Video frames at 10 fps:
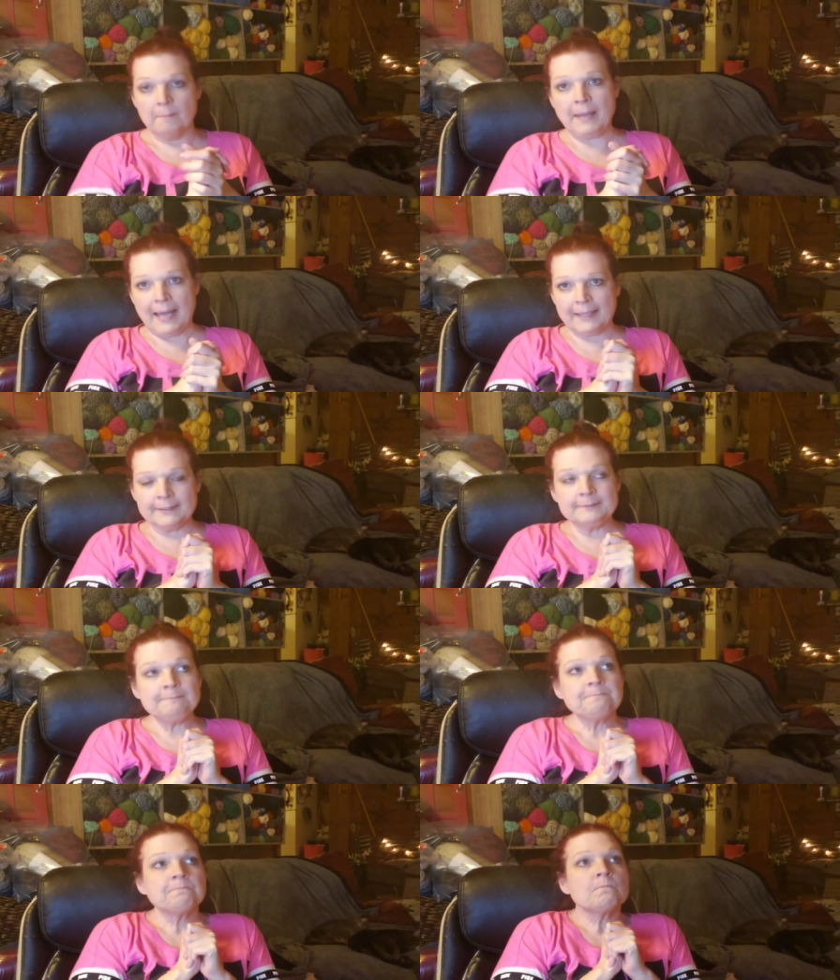Bad.
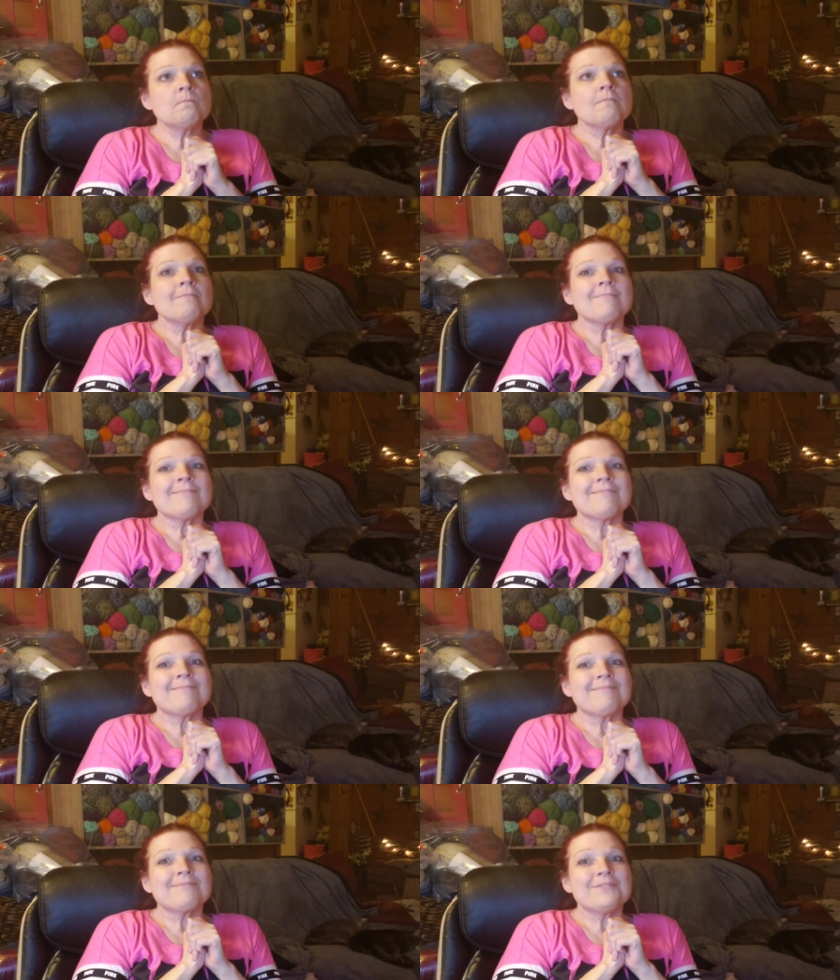
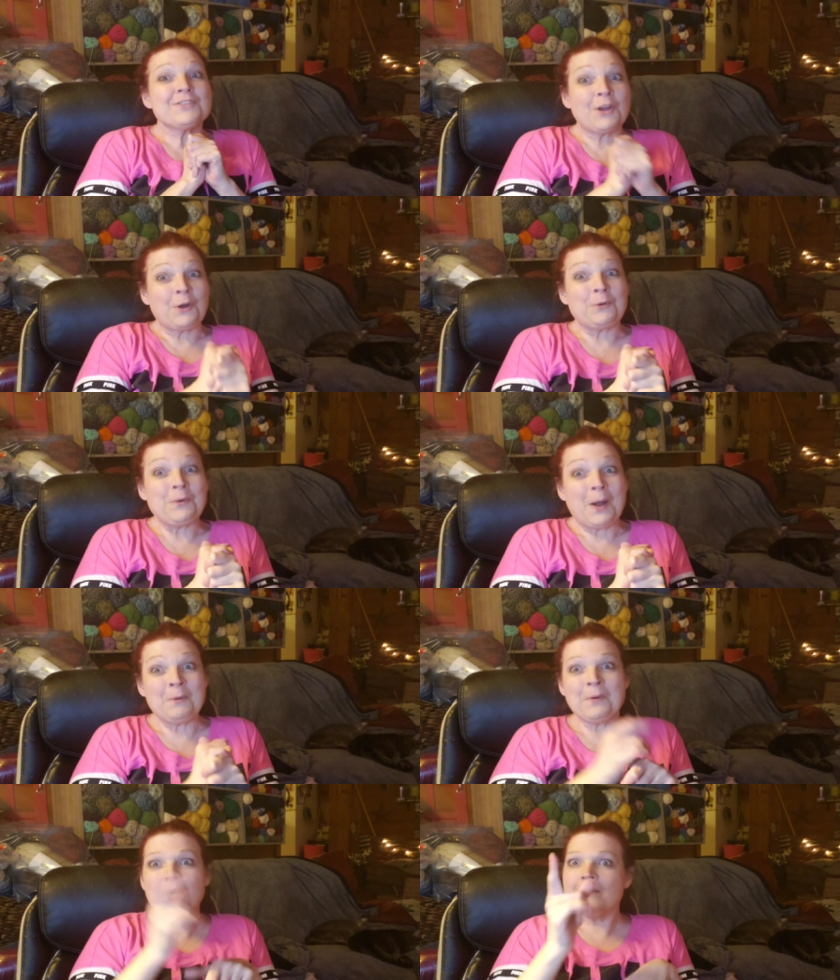So,
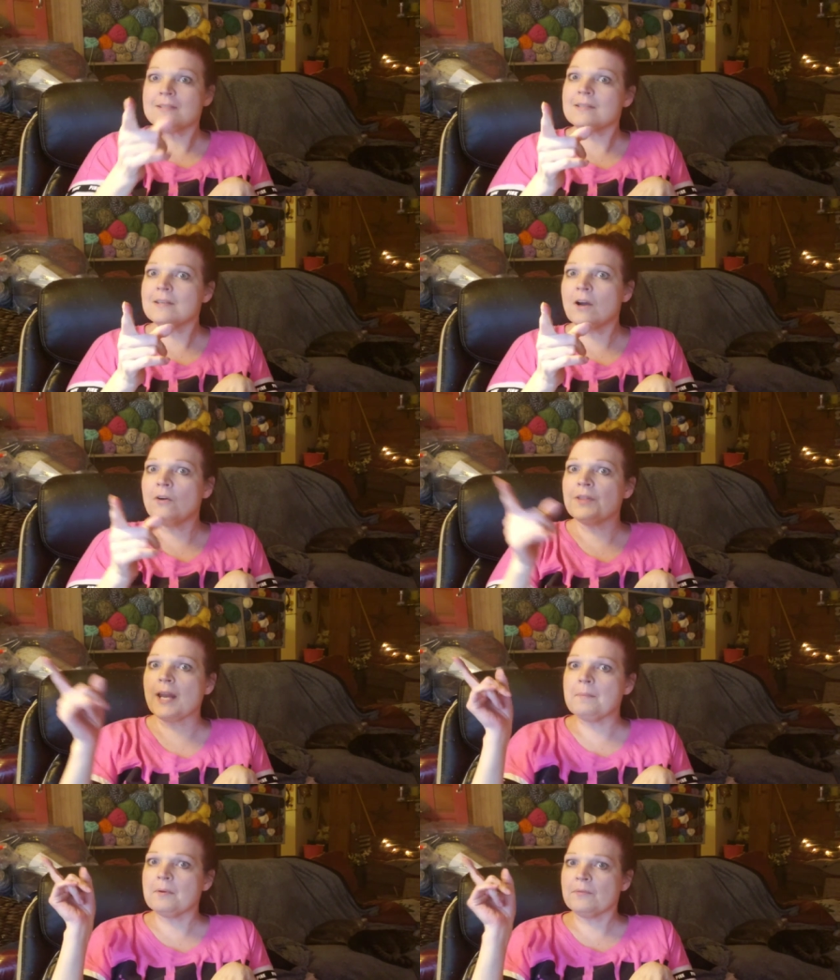I want you to know
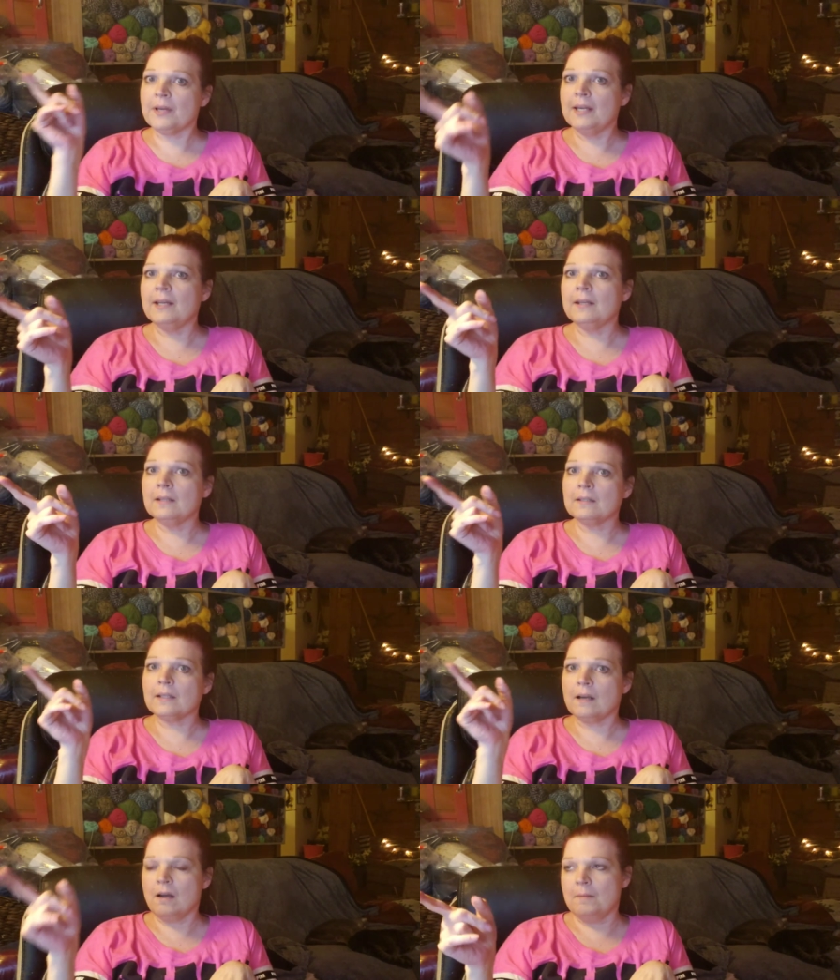that I've been reading
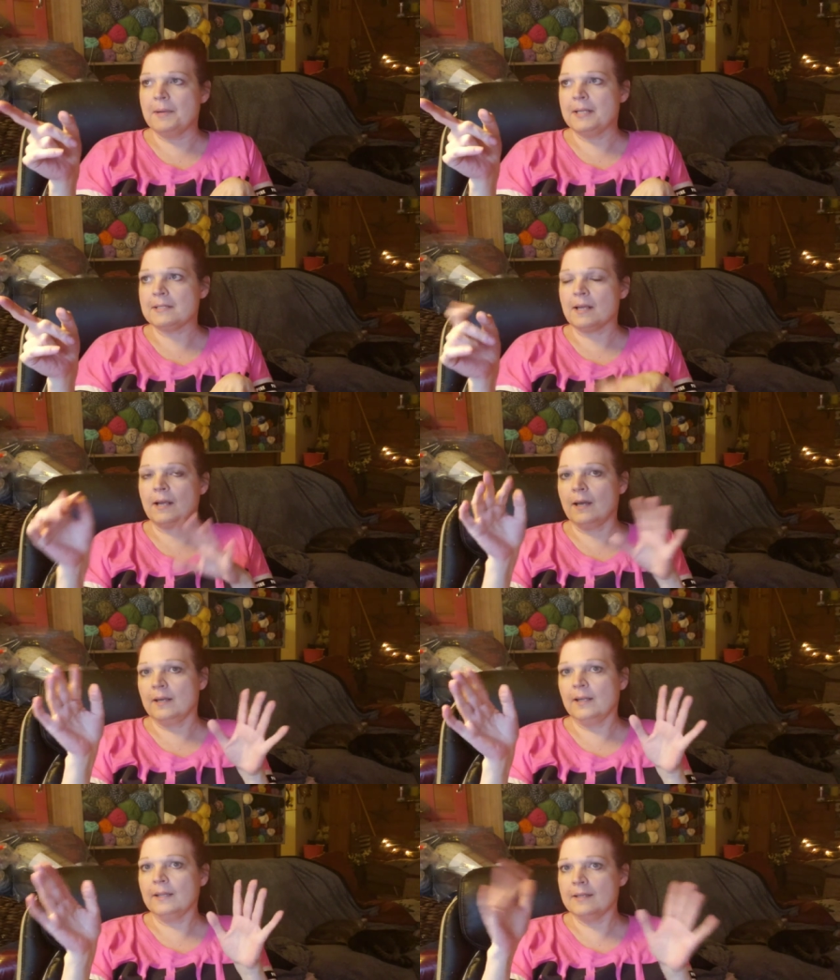the comments. I
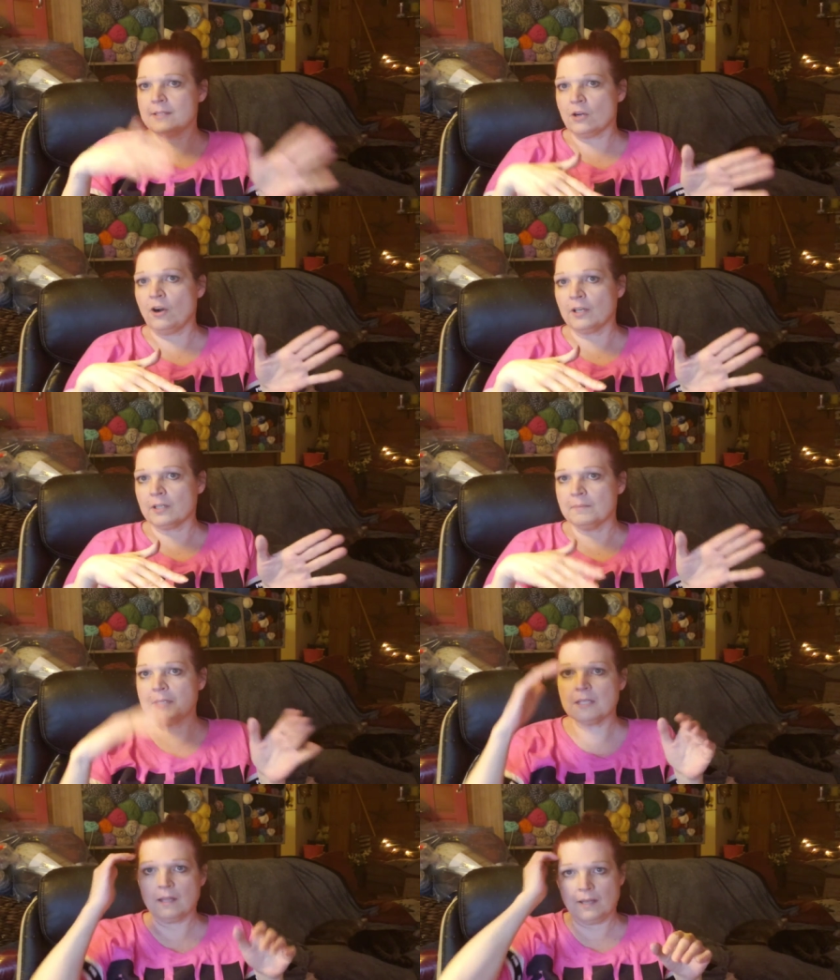gotta at least heart them
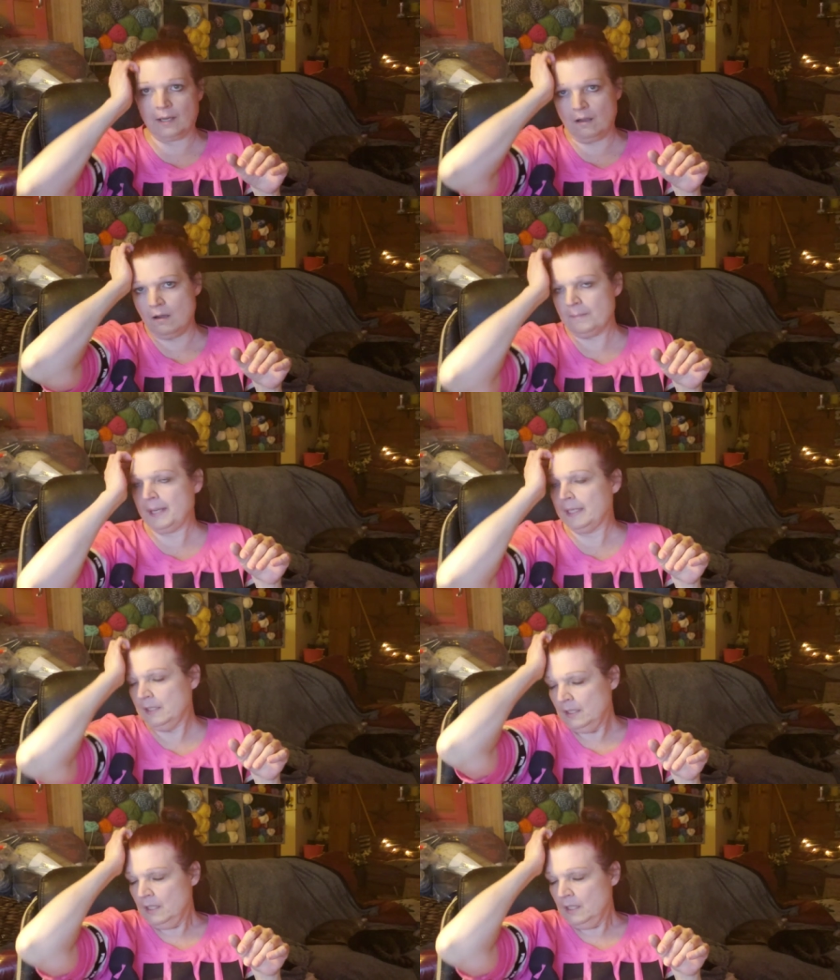until I comment.